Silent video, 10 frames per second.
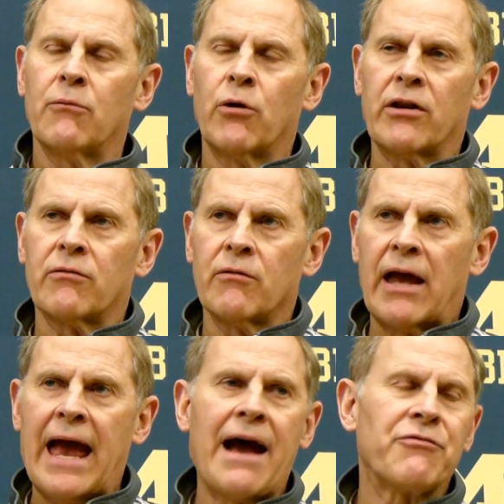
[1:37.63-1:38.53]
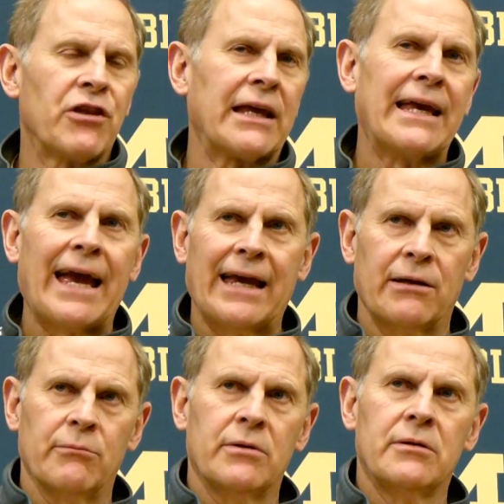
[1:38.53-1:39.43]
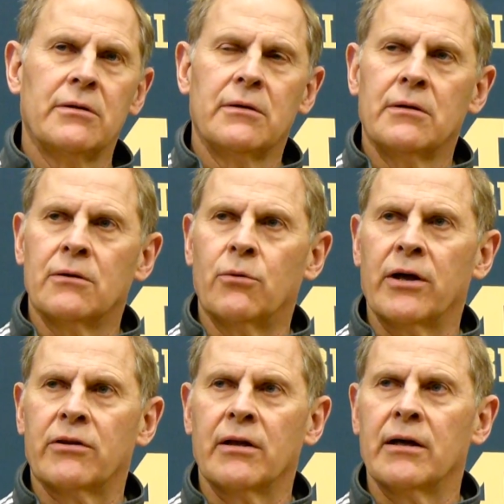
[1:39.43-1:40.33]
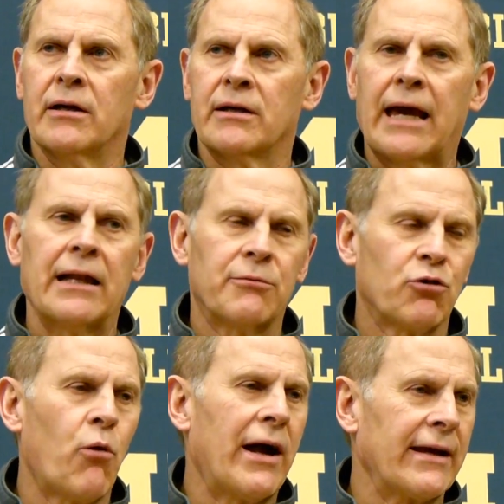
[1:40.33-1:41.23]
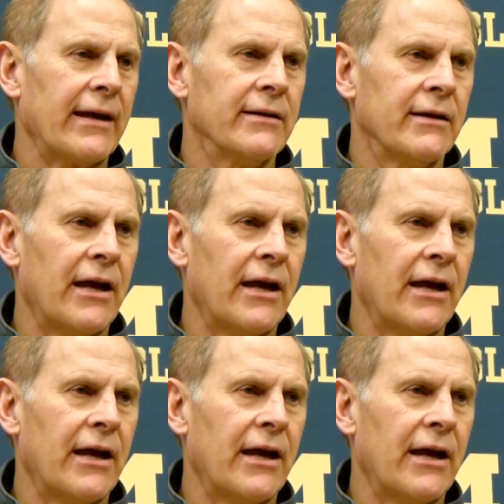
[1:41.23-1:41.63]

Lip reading: with half the game with Caleb Swanigan,